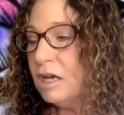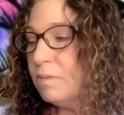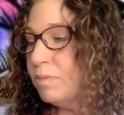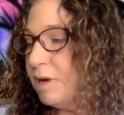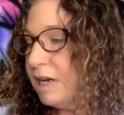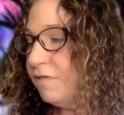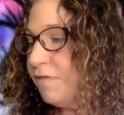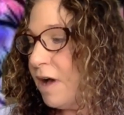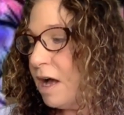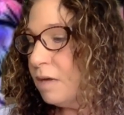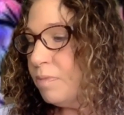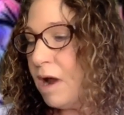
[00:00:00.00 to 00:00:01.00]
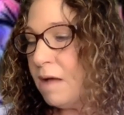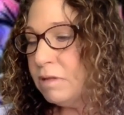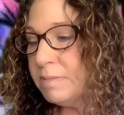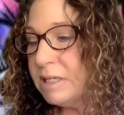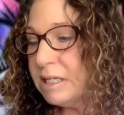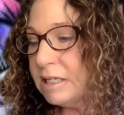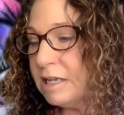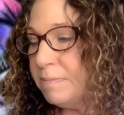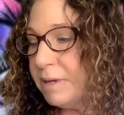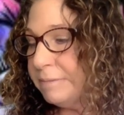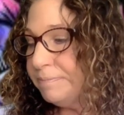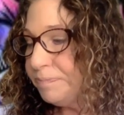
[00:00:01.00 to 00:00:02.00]
brain fog, problems
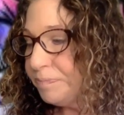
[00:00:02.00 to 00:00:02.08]
sleeping.